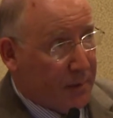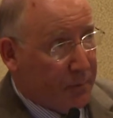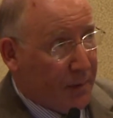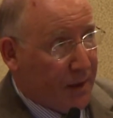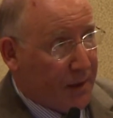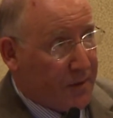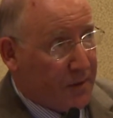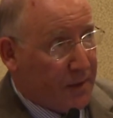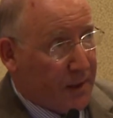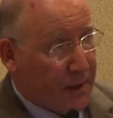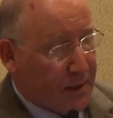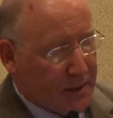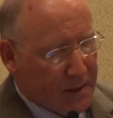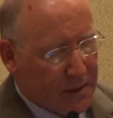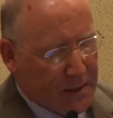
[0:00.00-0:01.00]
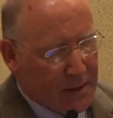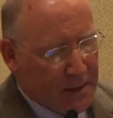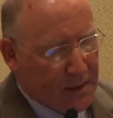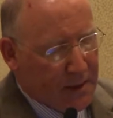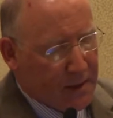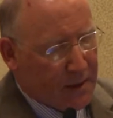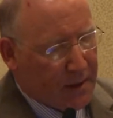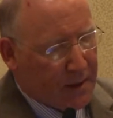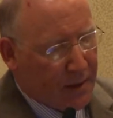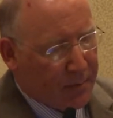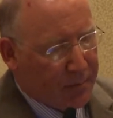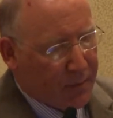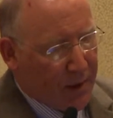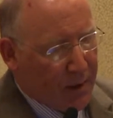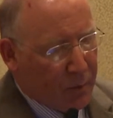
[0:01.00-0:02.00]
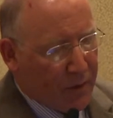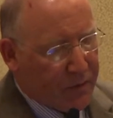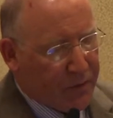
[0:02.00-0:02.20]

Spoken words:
at baseline. And